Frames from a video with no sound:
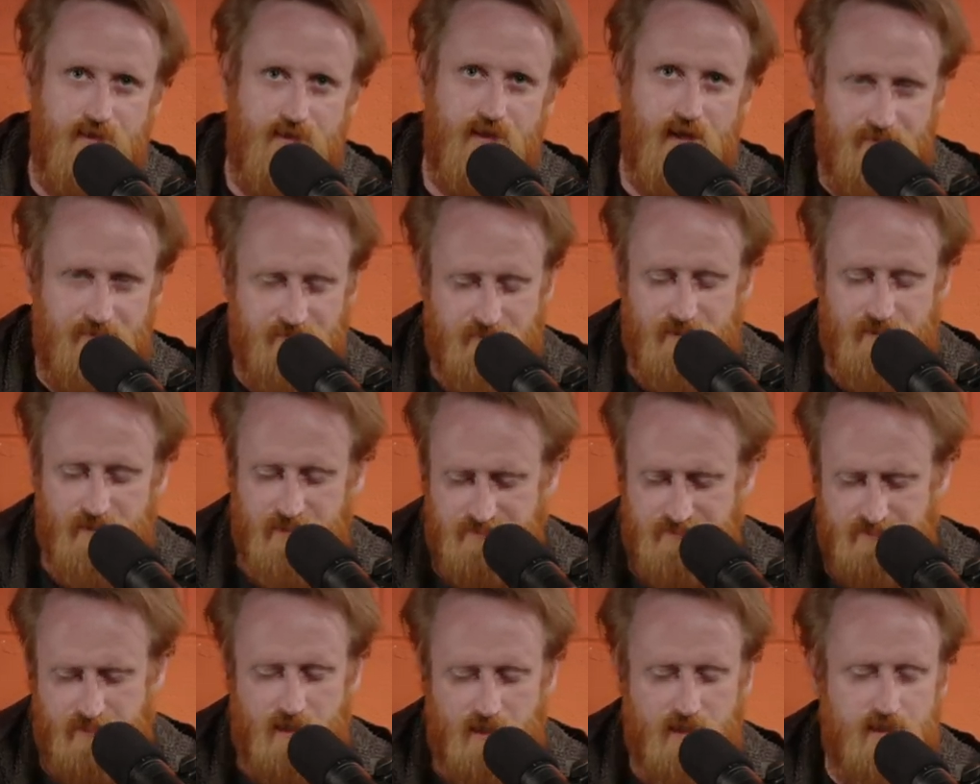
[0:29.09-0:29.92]
and then I
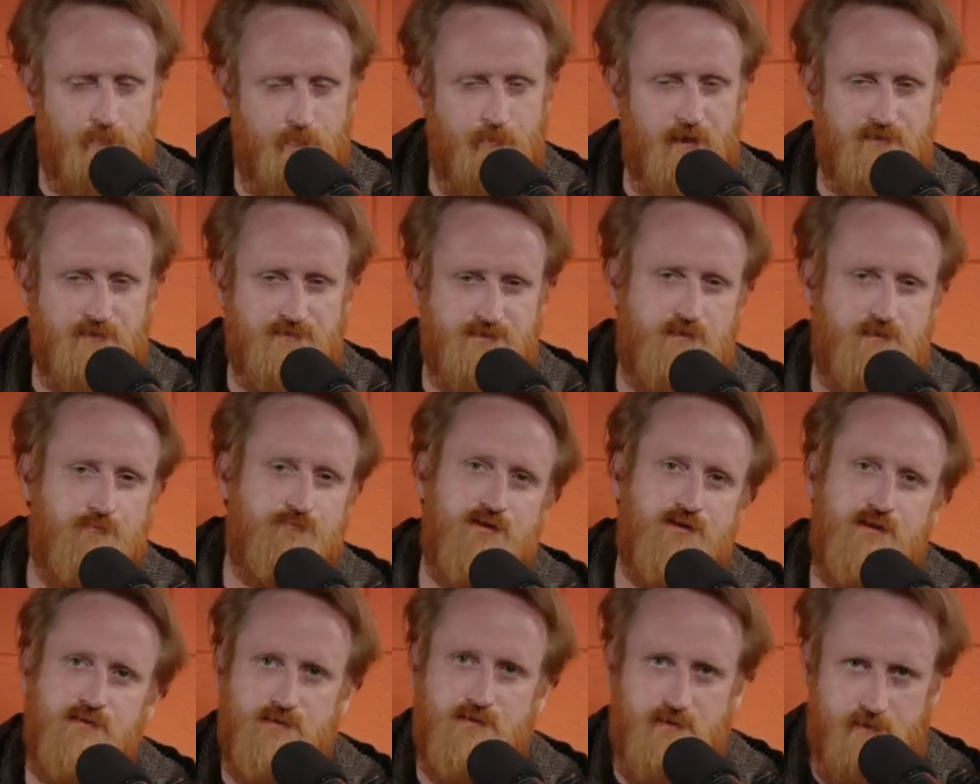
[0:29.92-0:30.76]
talk about
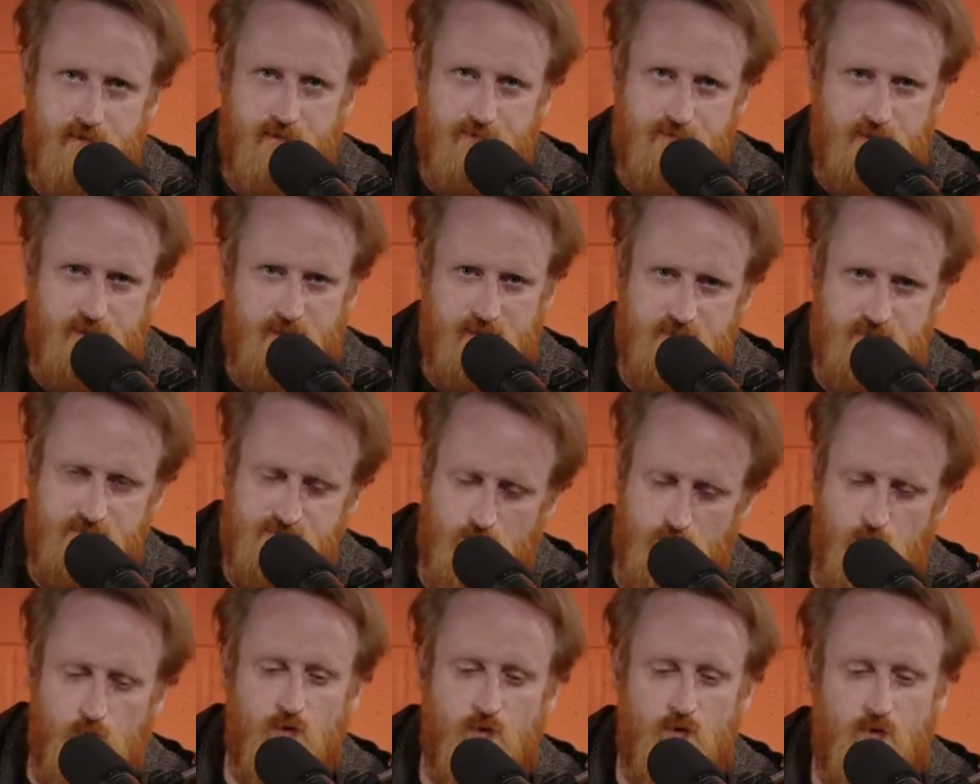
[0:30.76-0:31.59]
something that I think is
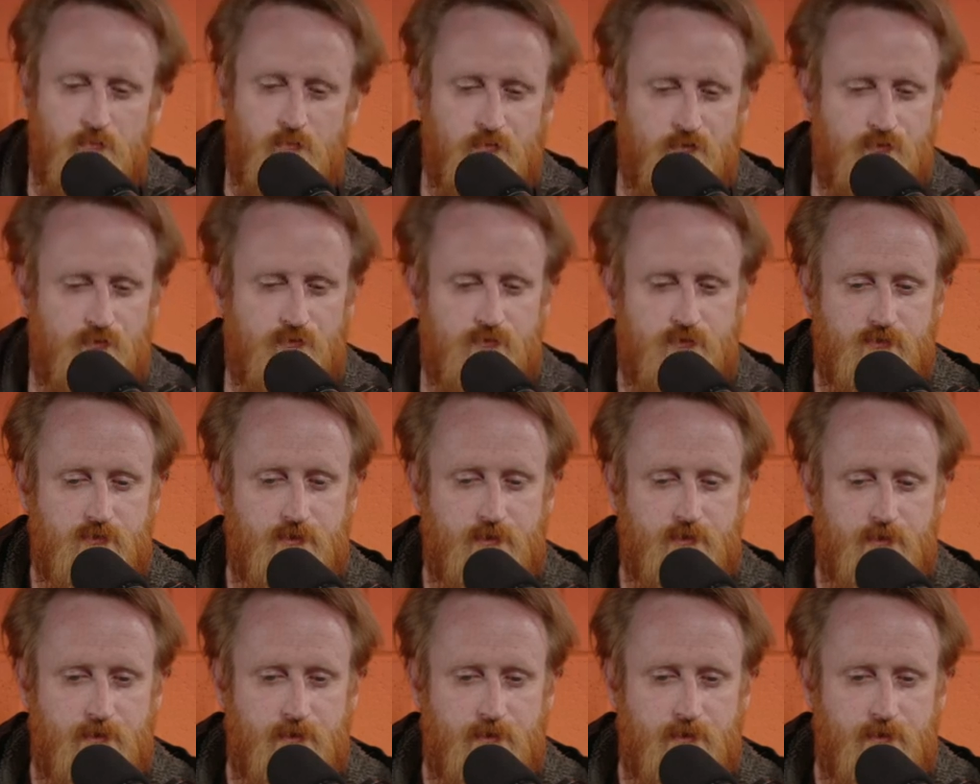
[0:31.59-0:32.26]
horrible